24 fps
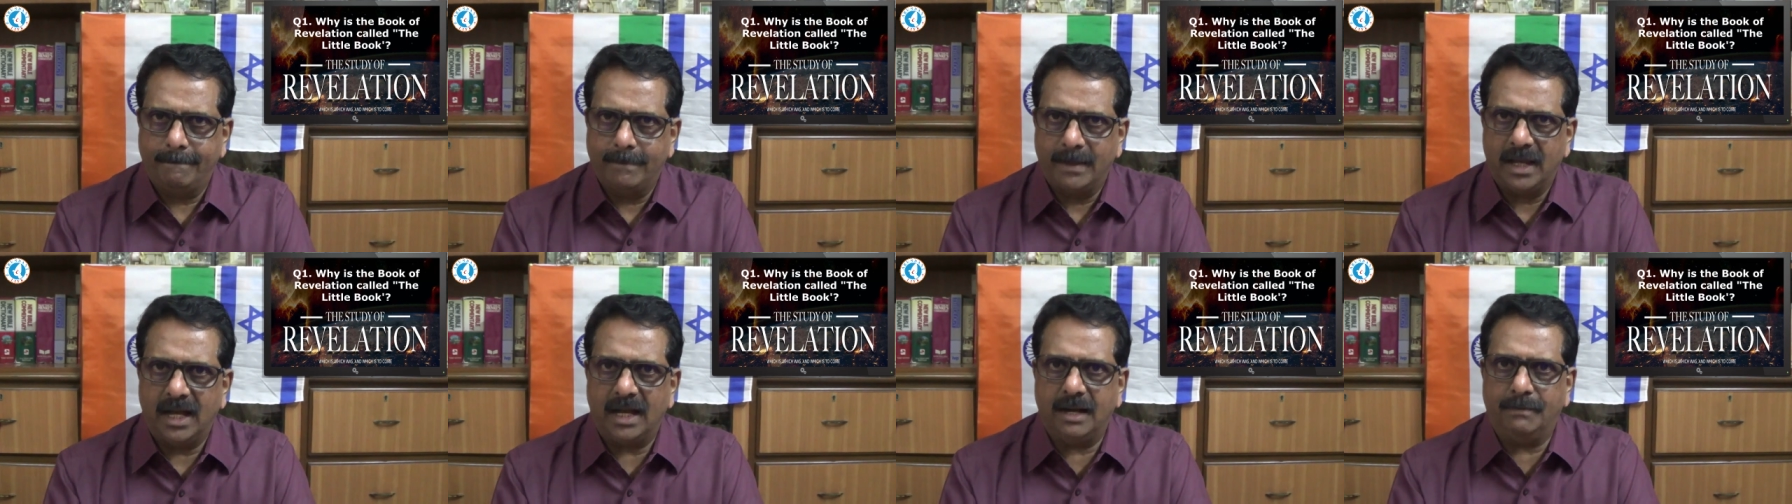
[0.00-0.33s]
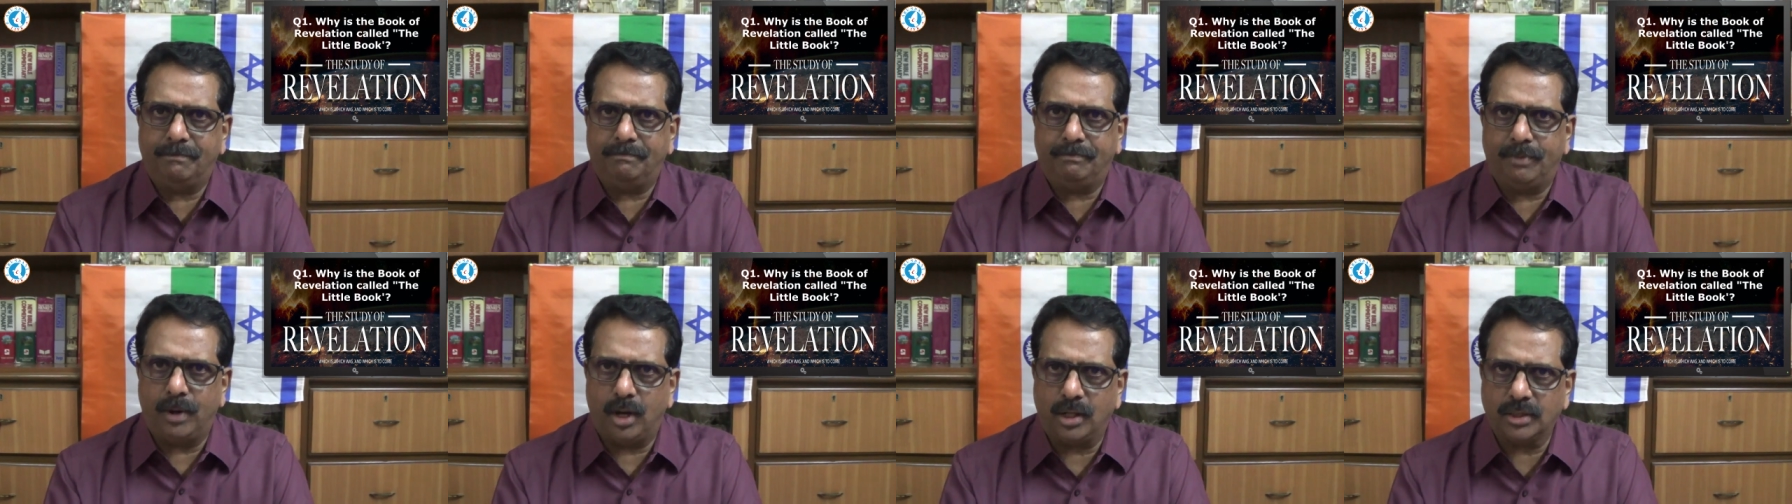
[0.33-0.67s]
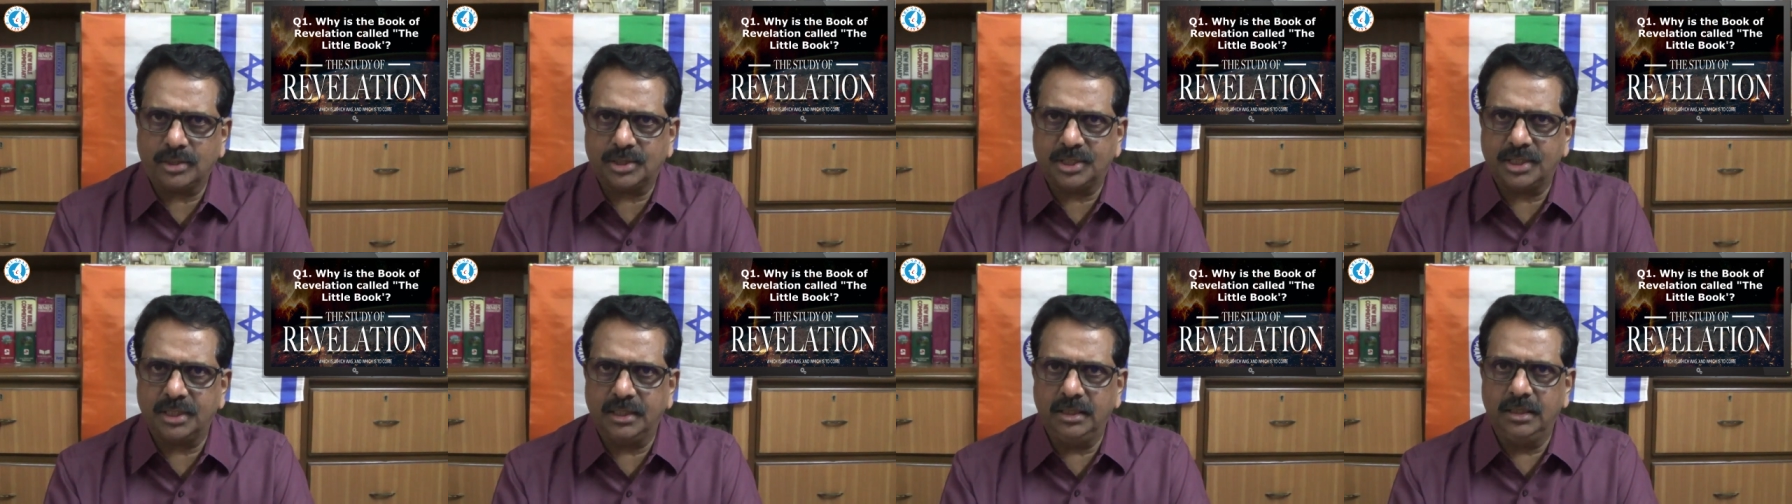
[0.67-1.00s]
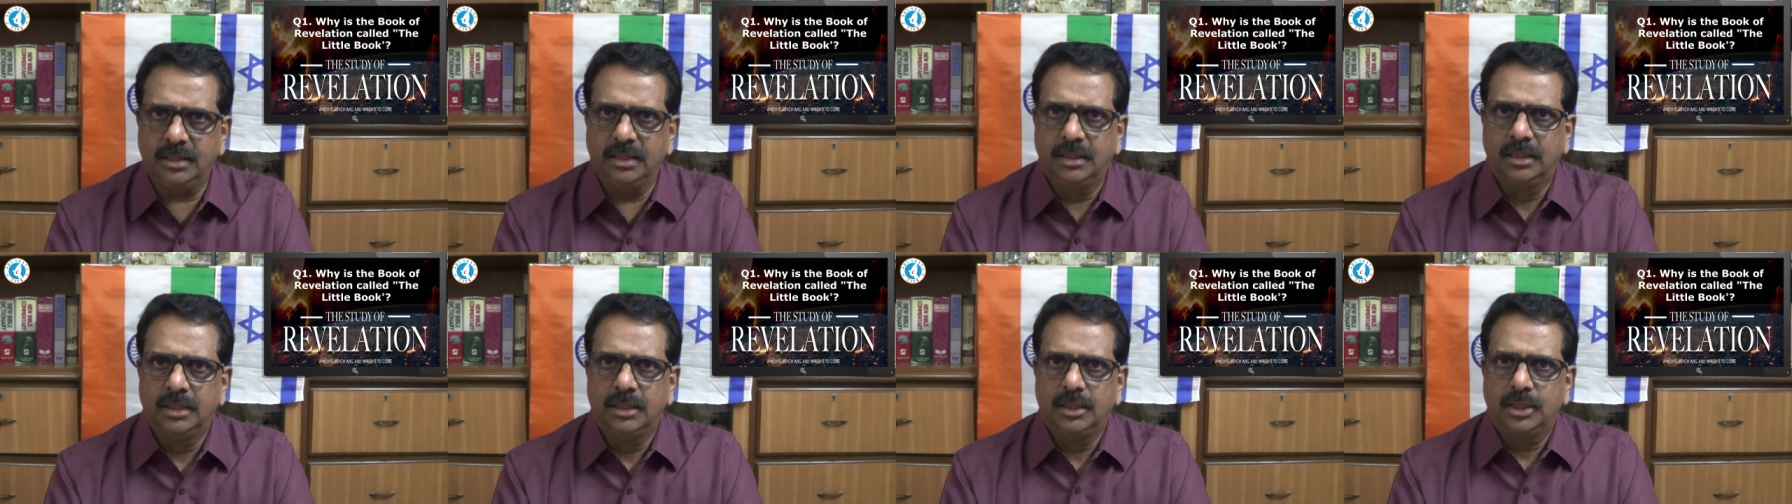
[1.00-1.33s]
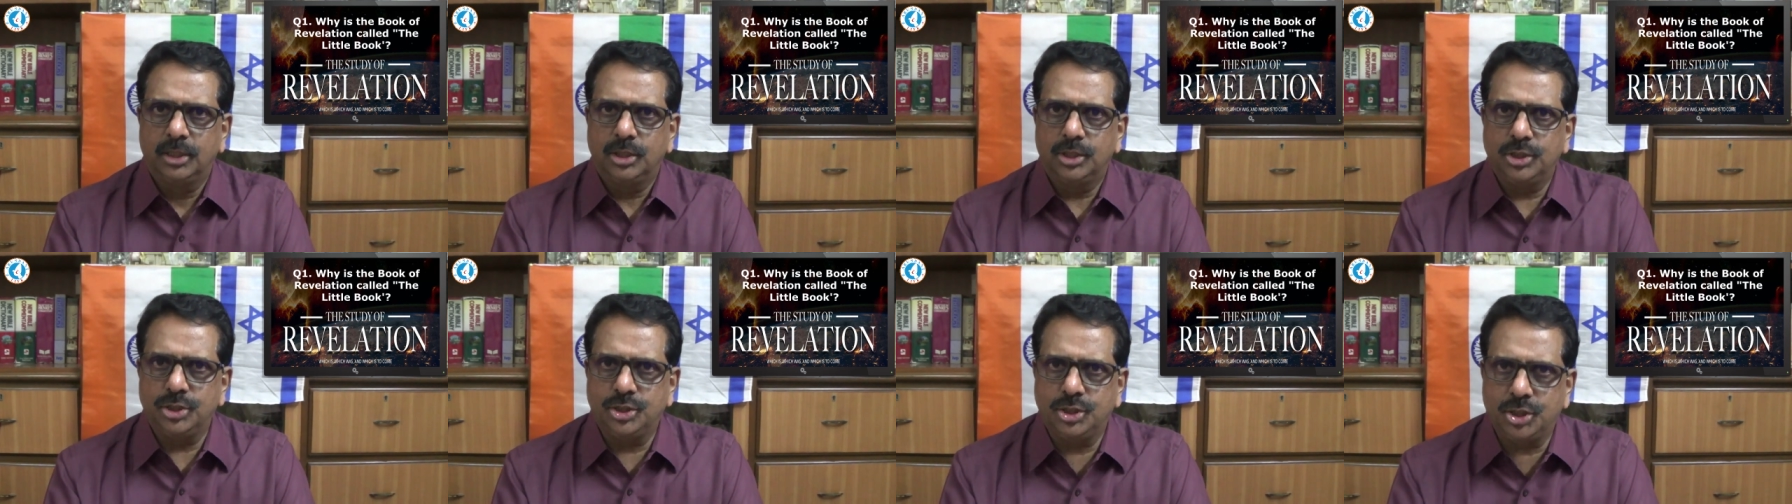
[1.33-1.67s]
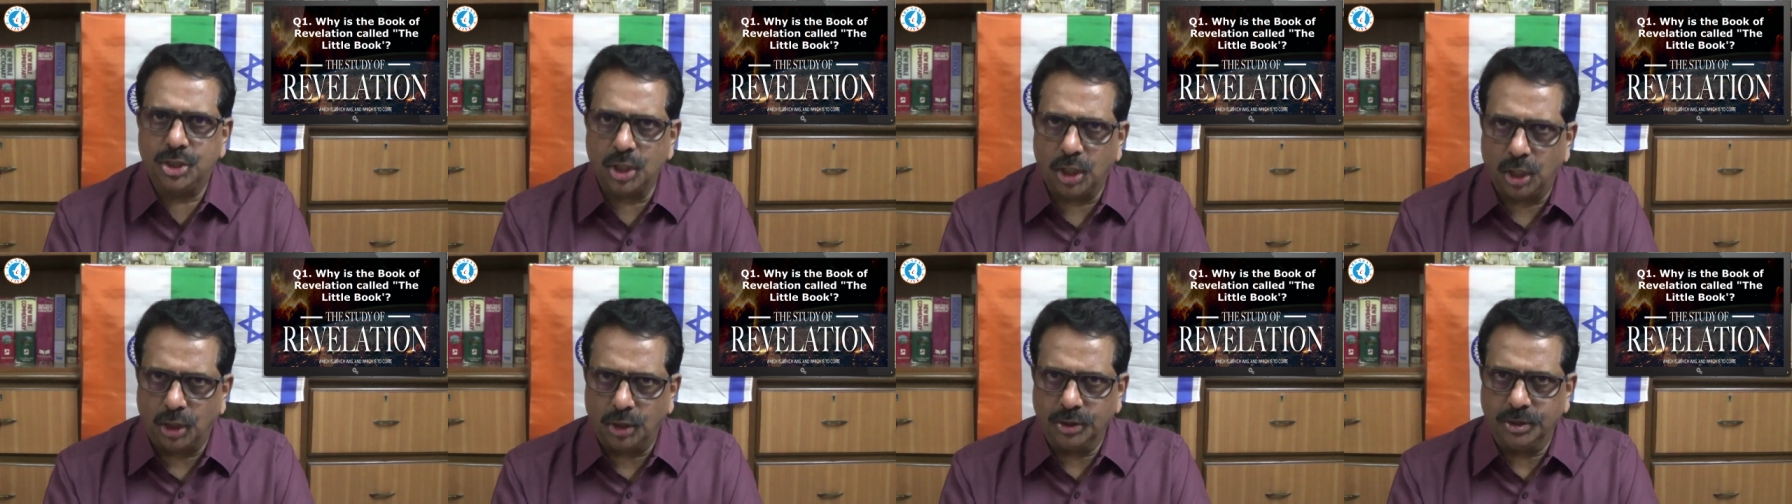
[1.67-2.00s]
Apostle
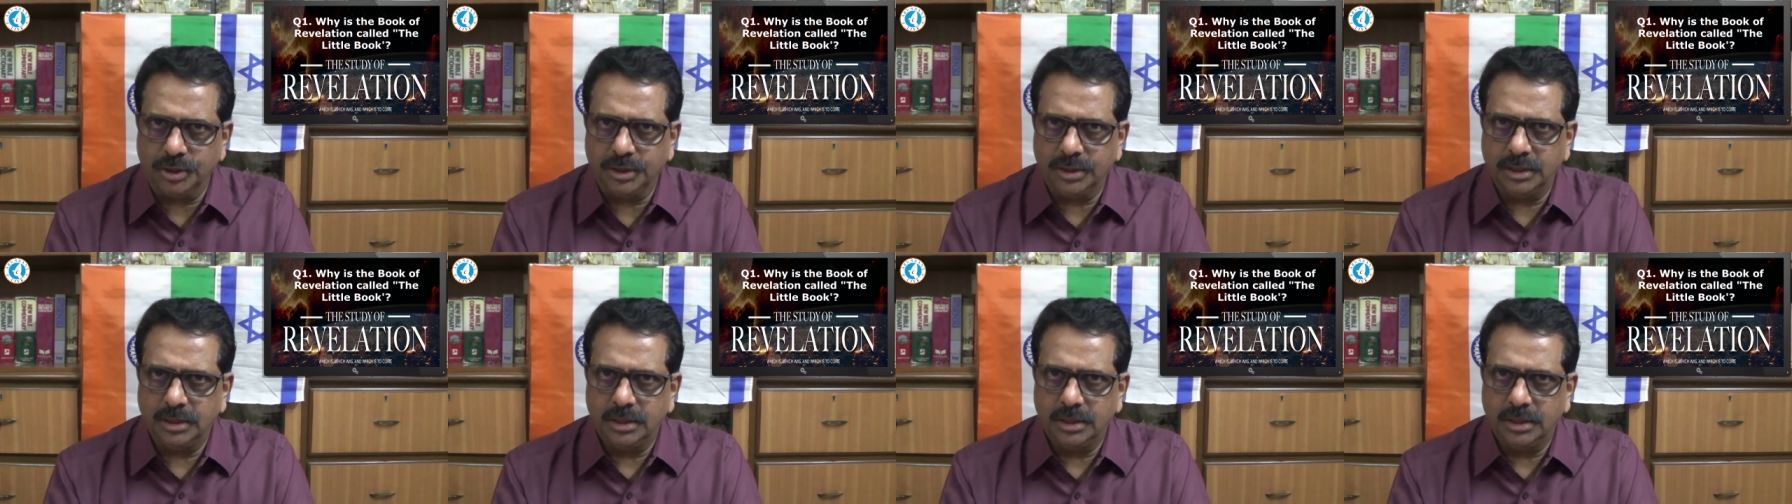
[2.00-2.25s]
John